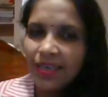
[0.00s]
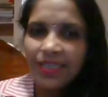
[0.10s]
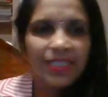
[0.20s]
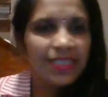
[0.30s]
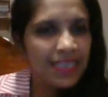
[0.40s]

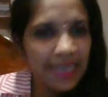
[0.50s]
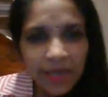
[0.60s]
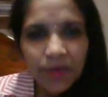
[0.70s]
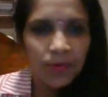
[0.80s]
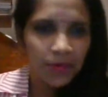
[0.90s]

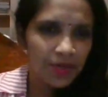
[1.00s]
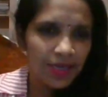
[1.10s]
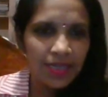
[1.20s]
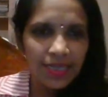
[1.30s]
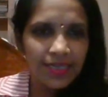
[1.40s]
see you
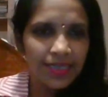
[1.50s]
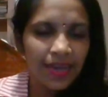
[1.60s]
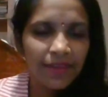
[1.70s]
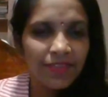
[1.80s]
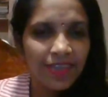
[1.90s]
in this
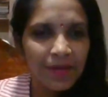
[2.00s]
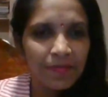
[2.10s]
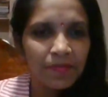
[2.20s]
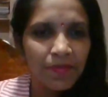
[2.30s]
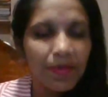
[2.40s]
lifetime,